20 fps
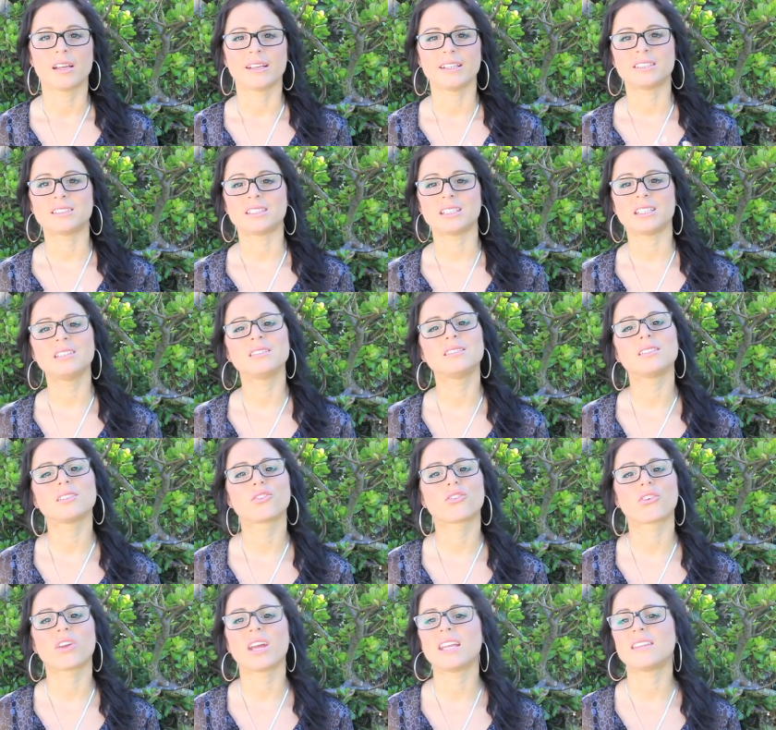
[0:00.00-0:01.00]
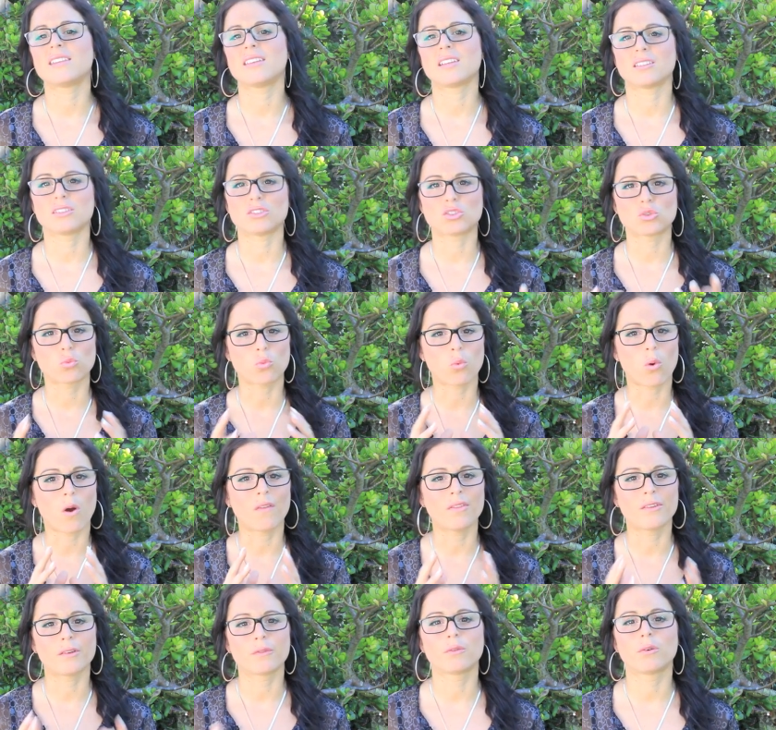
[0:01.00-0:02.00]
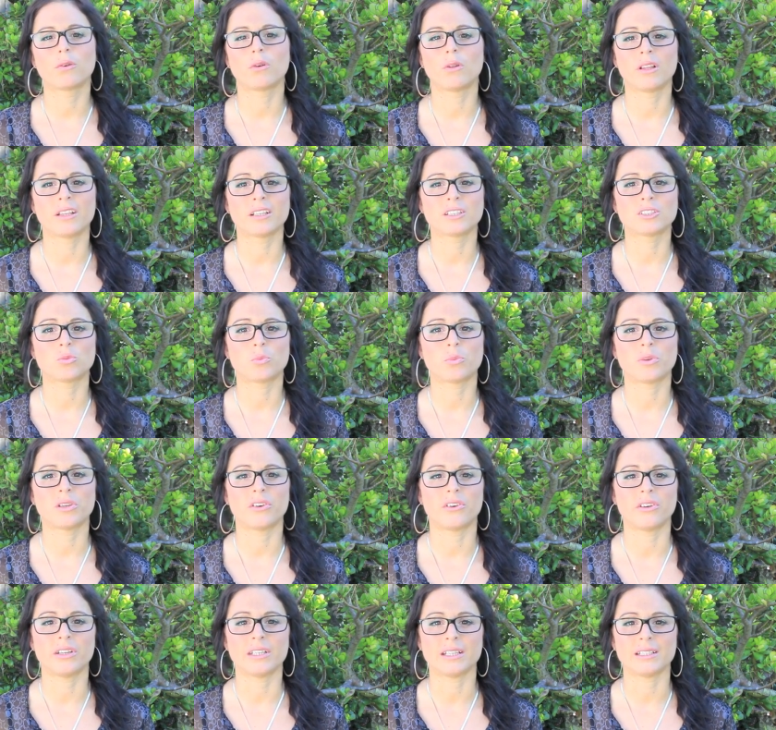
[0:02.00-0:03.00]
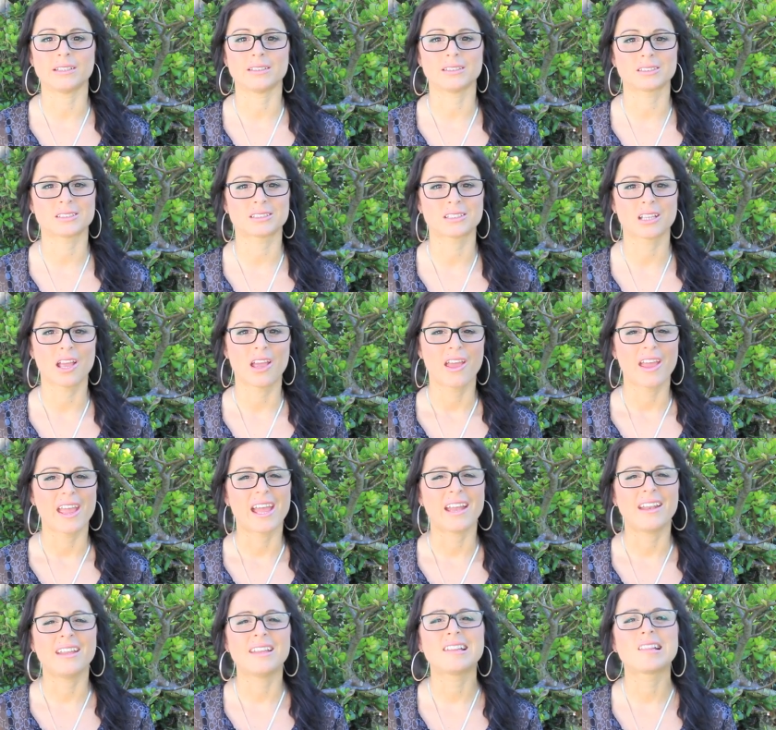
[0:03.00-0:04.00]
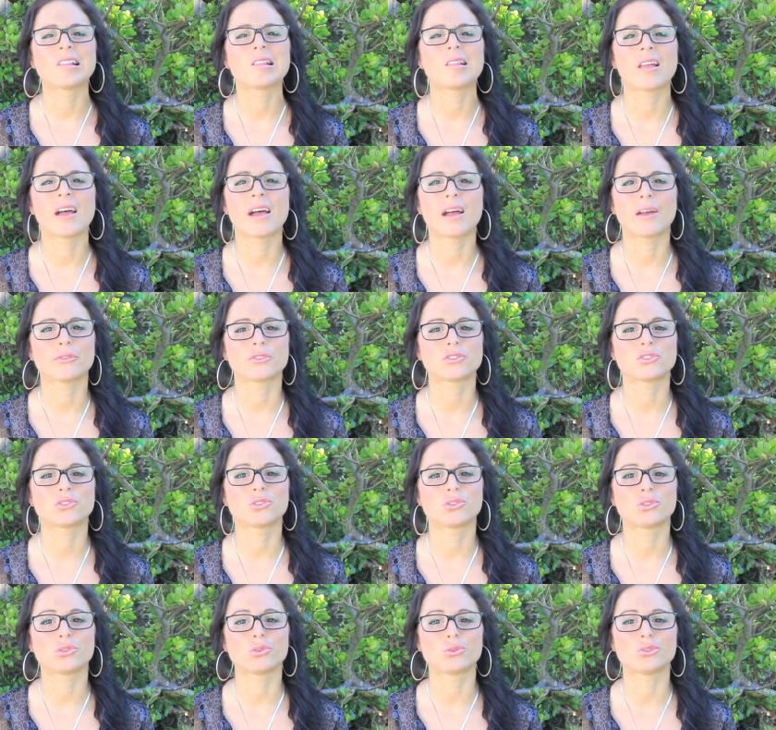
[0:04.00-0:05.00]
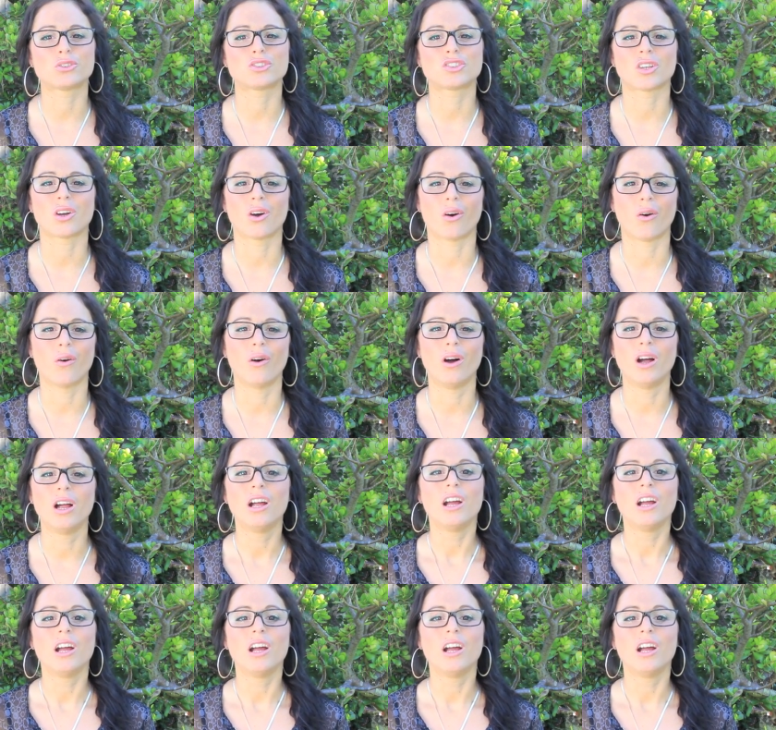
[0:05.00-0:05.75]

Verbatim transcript: is integrating this wonderful experience and it loves to do so,